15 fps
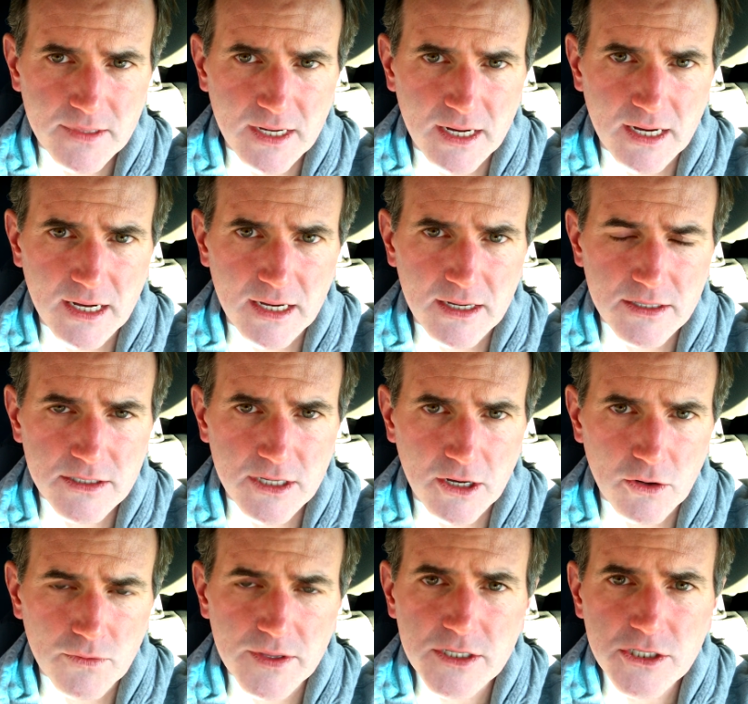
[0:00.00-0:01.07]

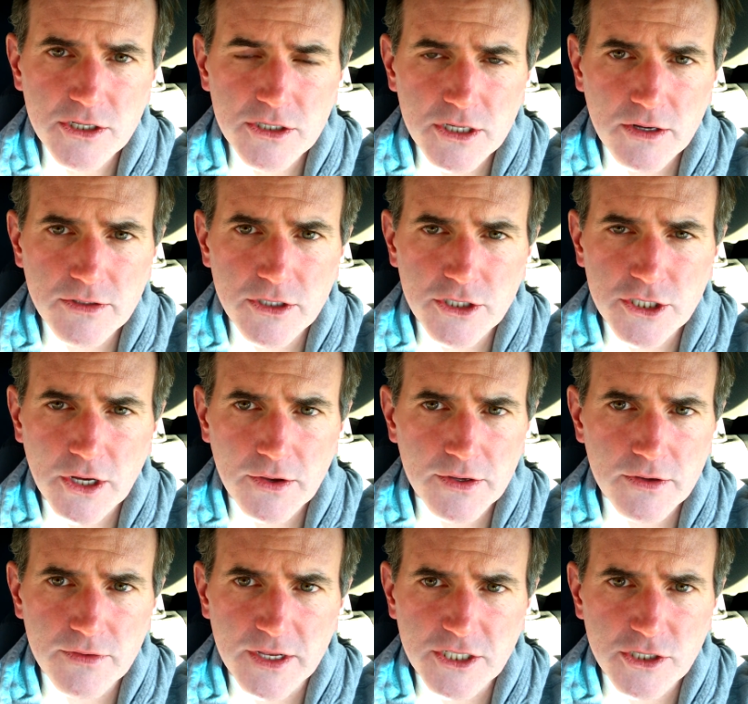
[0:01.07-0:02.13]
So this just goes to show
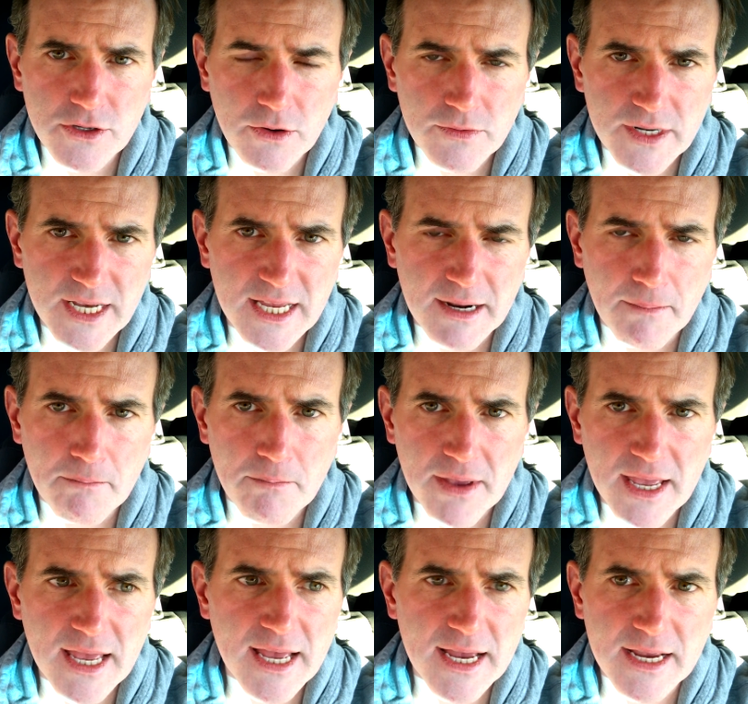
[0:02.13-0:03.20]
you that you don't need a
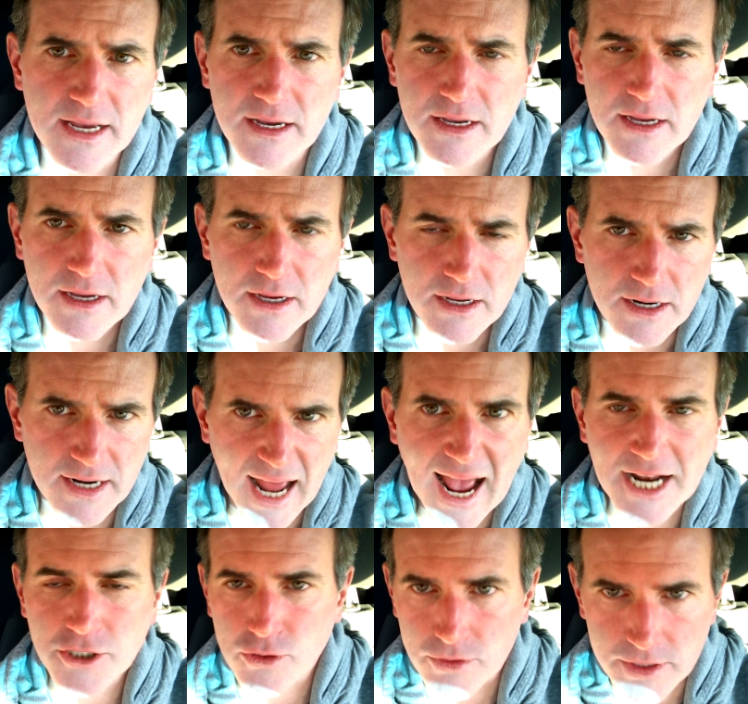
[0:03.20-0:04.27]
big
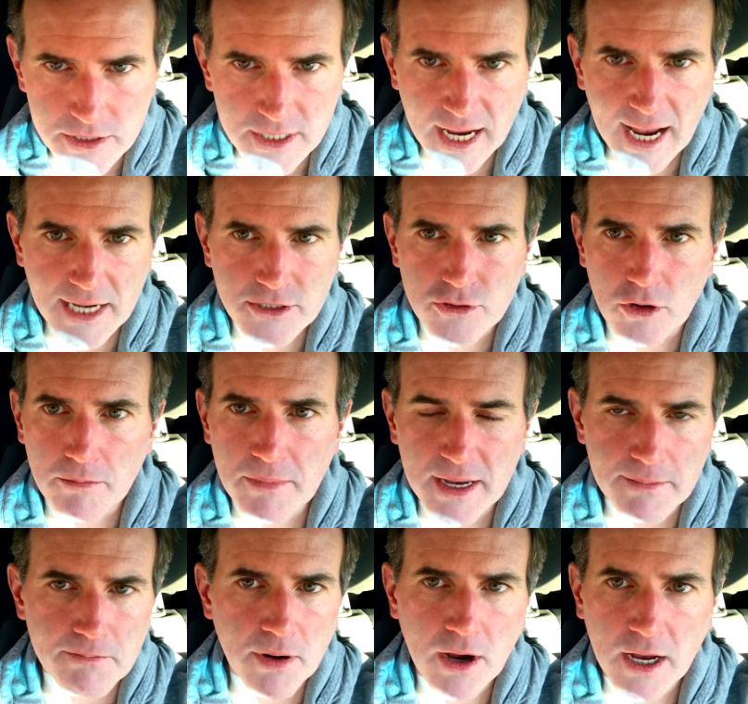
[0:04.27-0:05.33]
natural disaster, a
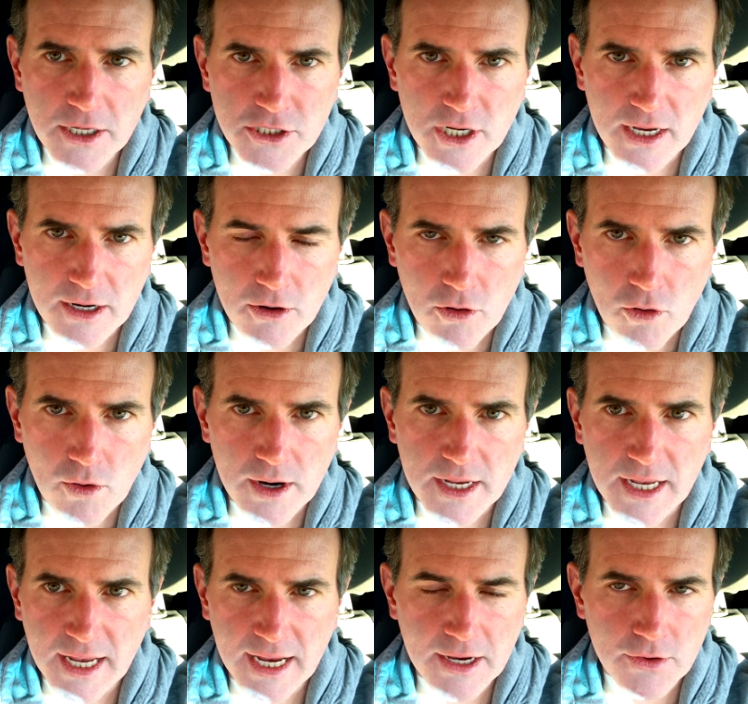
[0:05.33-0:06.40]
big punch like a
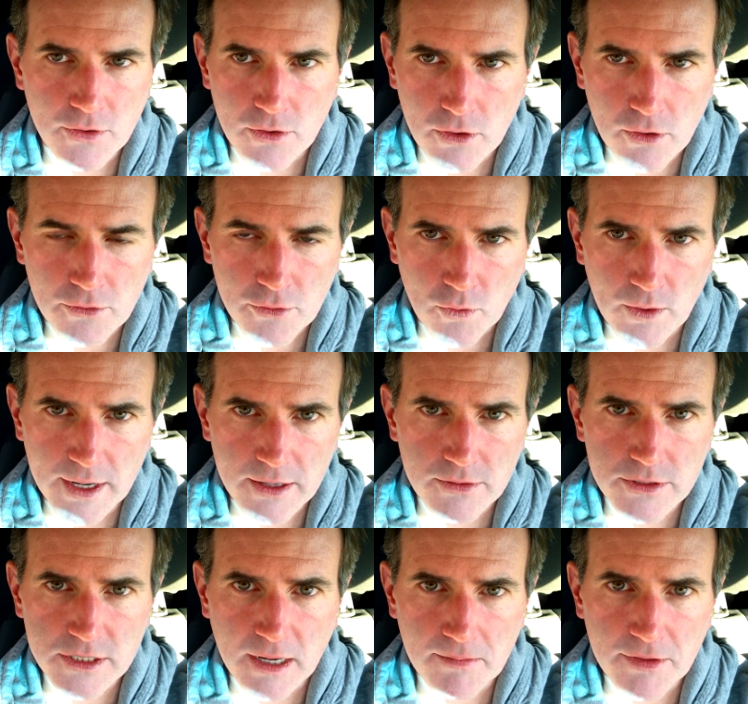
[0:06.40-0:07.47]
hurricane or an earthquake or
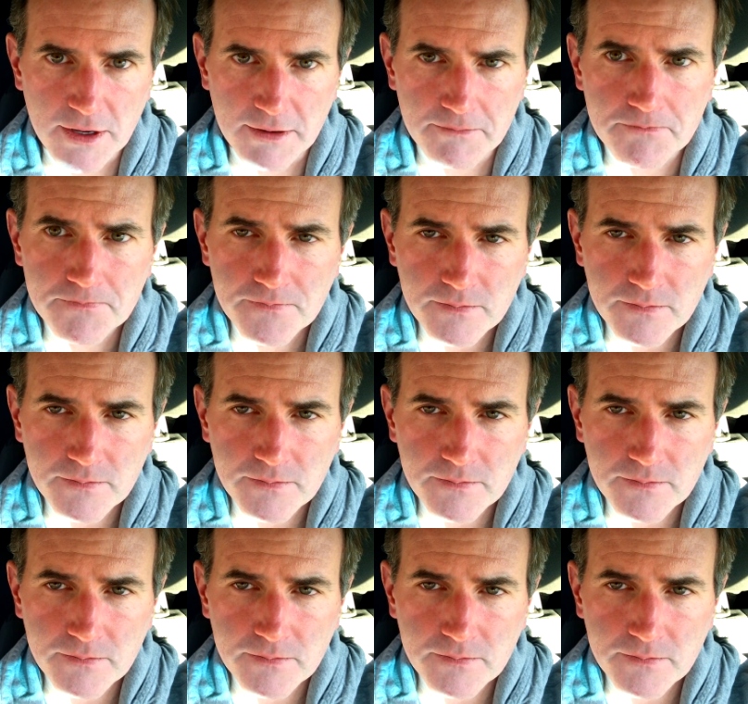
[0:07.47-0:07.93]
something.